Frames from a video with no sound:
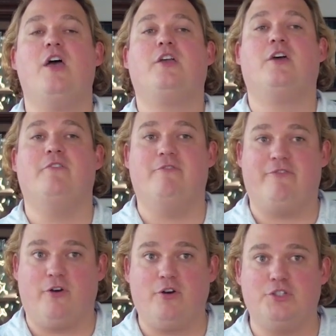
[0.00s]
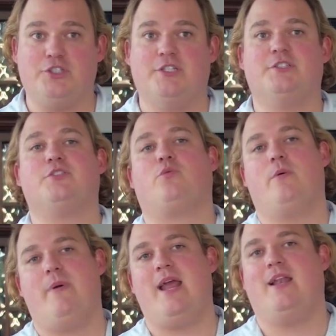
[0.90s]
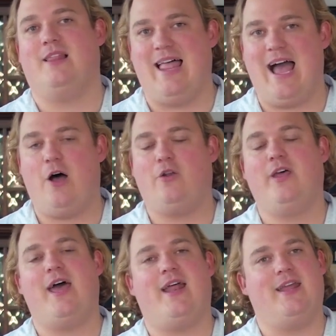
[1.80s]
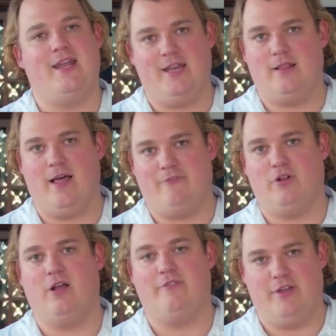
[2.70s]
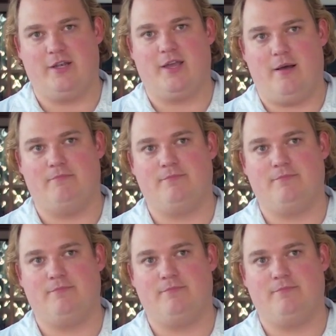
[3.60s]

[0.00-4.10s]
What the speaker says: conversions remain allowed at any level of income.